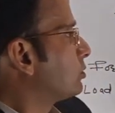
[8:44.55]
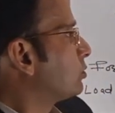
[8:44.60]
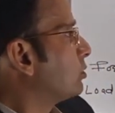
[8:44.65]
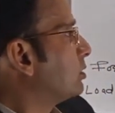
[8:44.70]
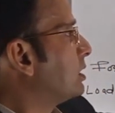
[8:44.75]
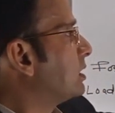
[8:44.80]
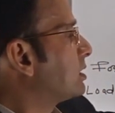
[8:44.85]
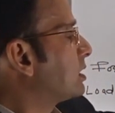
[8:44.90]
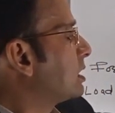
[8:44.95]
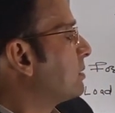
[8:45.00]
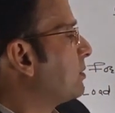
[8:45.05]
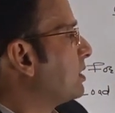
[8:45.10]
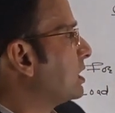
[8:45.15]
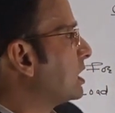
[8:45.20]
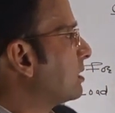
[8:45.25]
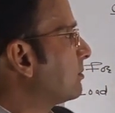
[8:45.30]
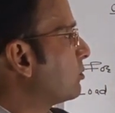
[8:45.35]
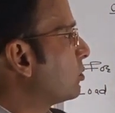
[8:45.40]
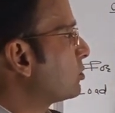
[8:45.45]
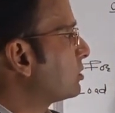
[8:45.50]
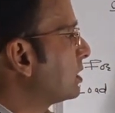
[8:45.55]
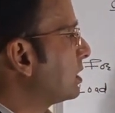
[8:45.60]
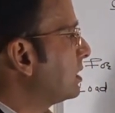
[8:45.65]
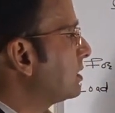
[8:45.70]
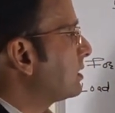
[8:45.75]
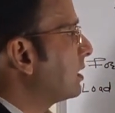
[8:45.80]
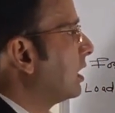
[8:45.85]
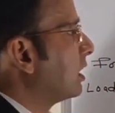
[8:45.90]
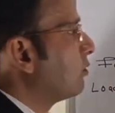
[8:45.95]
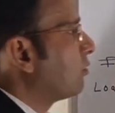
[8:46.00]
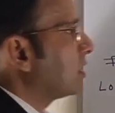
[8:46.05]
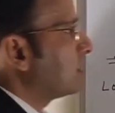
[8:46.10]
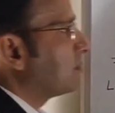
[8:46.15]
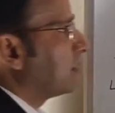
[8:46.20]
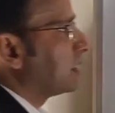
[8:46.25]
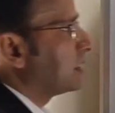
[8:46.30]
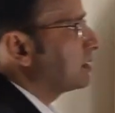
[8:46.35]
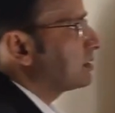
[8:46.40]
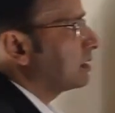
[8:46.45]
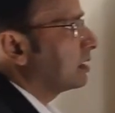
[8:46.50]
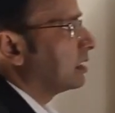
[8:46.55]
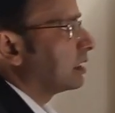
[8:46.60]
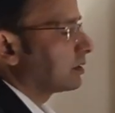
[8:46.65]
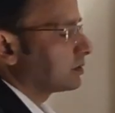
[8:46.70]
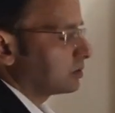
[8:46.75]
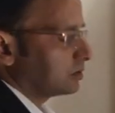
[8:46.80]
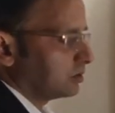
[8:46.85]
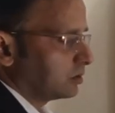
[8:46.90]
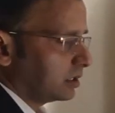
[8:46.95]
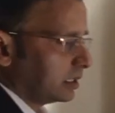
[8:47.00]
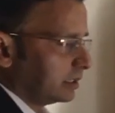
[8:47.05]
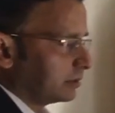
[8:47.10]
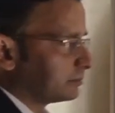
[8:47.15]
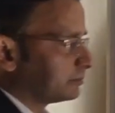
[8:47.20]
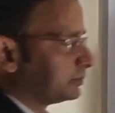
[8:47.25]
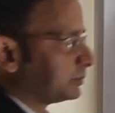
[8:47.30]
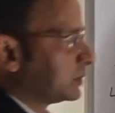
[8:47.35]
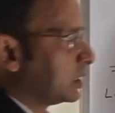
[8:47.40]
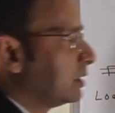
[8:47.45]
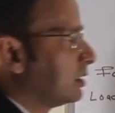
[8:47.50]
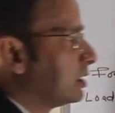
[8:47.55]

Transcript: So this remaining portion is Ly minus Lx. Okay.